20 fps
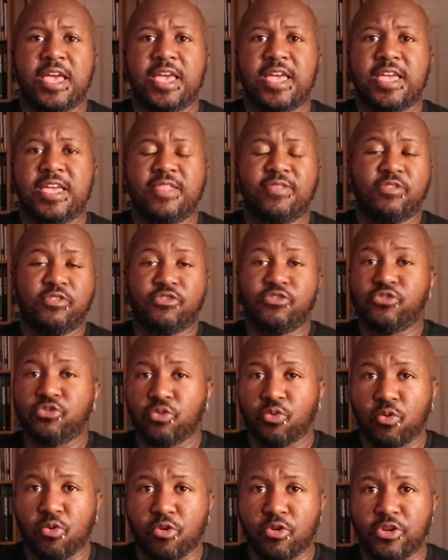and the
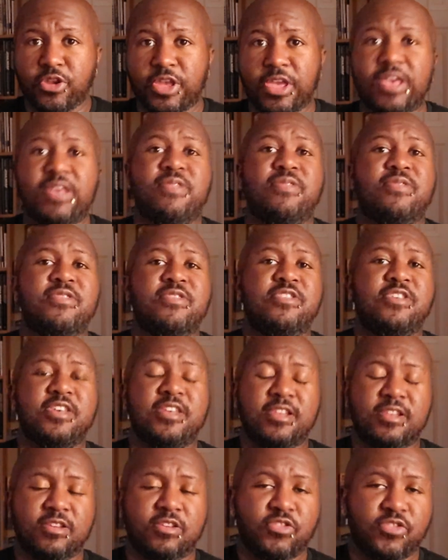story and
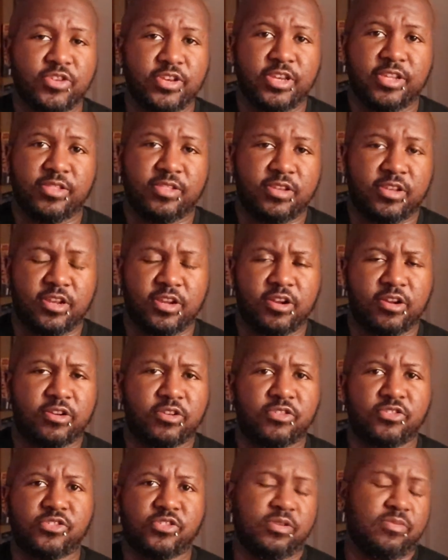then create the
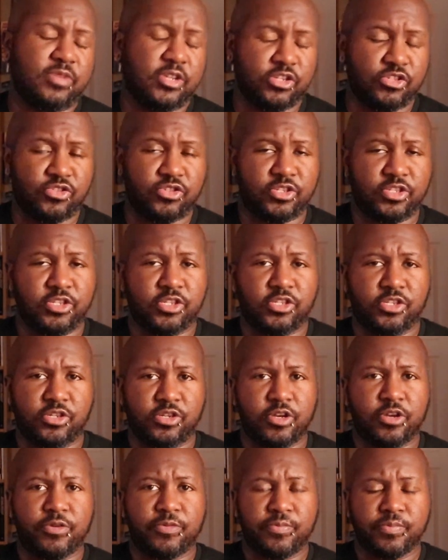characters? I'm interested to
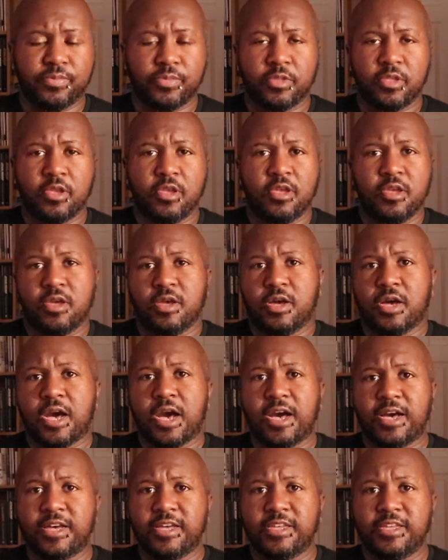know.
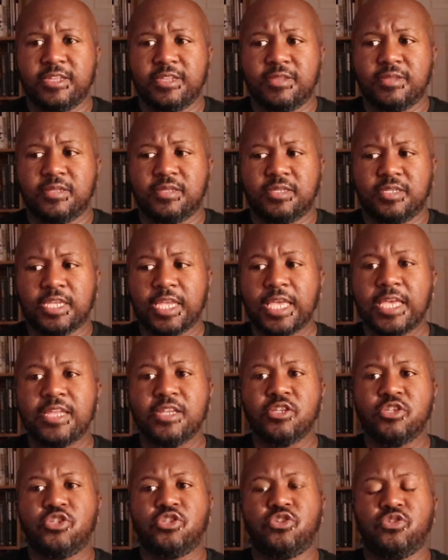I
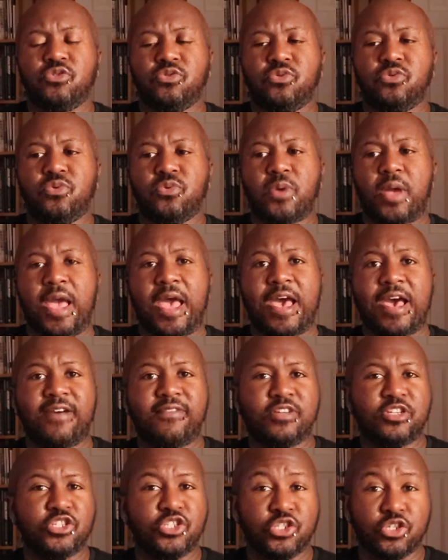tend to have
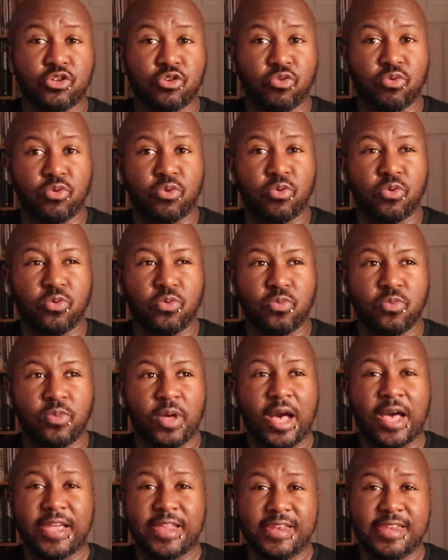a general
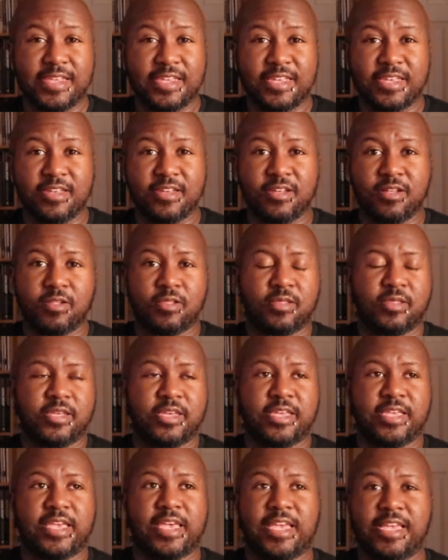idea,
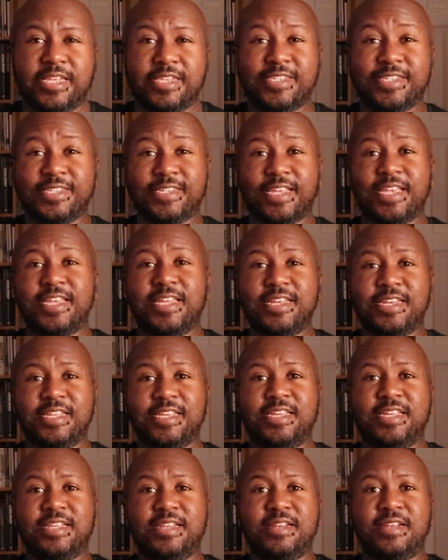like a
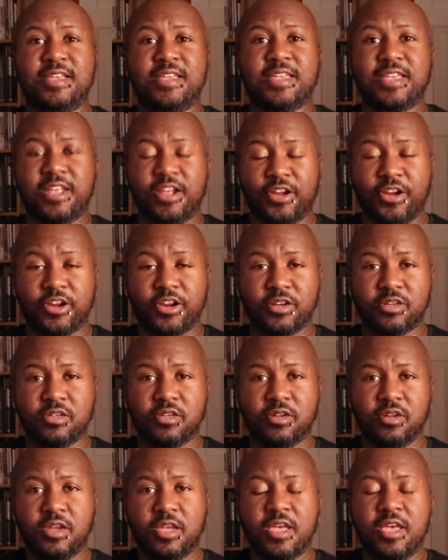stand-in
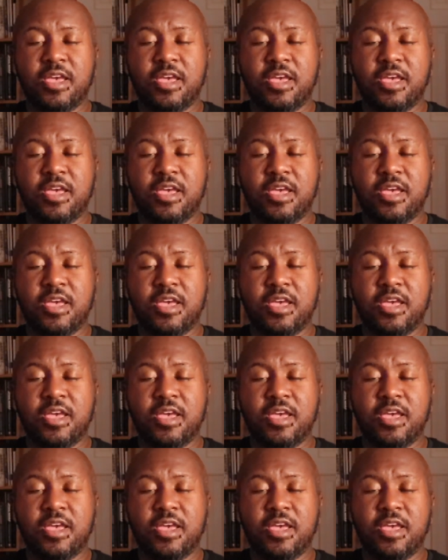character,